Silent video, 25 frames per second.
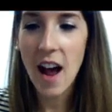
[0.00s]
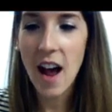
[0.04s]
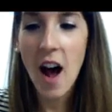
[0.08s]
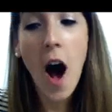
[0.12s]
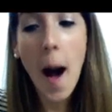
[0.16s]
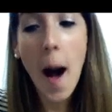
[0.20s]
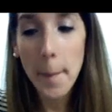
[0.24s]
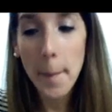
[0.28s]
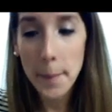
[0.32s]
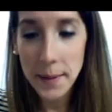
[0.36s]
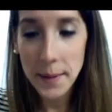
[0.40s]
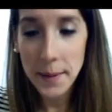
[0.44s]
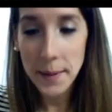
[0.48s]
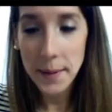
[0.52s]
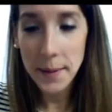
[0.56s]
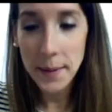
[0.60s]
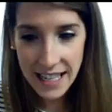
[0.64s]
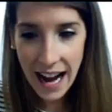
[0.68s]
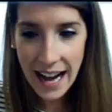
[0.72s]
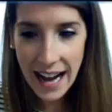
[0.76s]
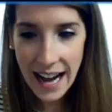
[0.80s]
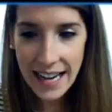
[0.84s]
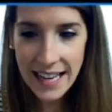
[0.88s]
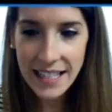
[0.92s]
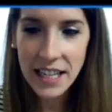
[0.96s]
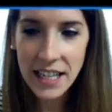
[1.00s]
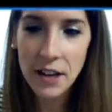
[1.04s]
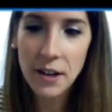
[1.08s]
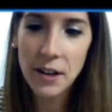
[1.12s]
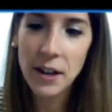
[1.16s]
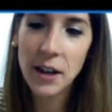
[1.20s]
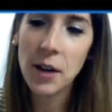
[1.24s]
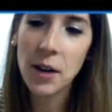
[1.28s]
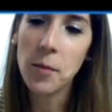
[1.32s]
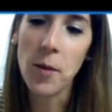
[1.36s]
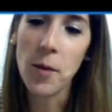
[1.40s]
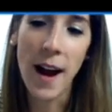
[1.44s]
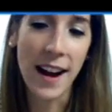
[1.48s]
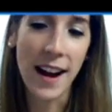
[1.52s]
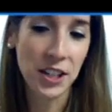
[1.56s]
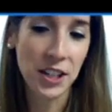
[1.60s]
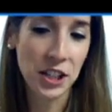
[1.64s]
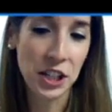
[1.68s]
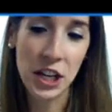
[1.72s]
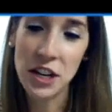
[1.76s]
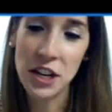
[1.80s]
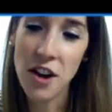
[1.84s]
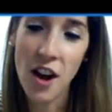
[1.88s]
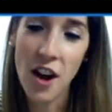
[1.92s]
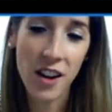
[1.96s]
Opposite side interior, we're
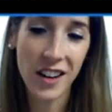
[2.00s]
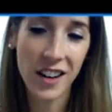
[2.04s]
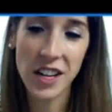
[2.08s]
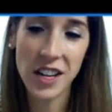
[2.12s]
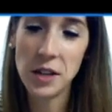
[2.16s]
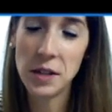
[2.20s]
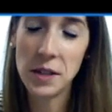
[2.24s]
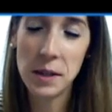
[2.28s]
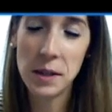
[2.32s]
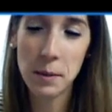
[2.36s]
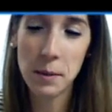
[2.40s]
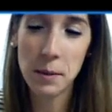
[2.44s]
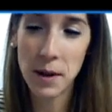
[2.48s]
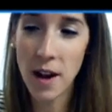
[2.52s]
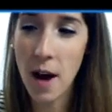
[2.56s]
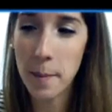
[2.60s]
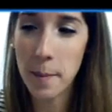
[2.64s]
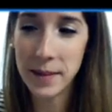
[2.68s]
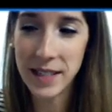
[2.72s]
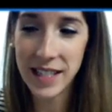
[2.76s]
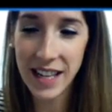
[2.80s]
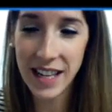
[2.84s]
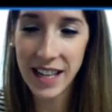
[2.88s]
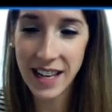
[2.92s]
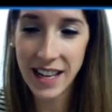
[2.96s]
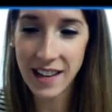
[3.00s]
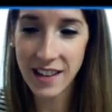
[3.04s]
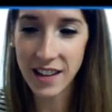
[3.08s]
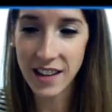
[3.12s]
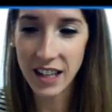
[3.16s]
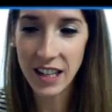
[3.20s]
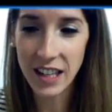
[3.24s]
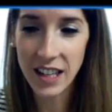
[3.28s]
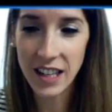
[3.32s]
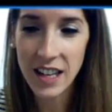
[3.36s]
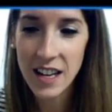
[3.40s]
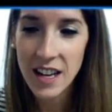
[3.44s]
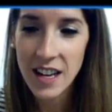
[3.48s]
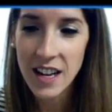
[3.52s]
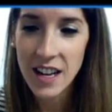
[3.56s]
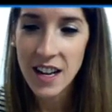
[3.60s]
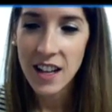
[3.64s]
actually not going to use the word opposite either.